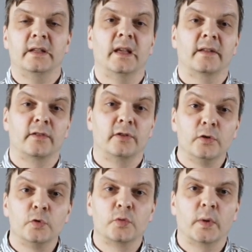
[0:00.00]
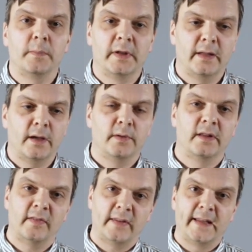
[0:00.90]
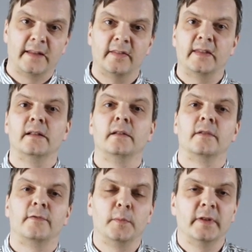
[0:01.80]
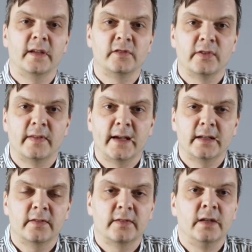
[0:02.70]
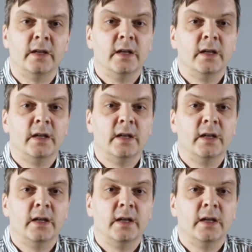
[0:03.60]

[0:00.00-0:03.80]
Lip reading: He has a huge wet mill now in stainless steel fermentation tanks.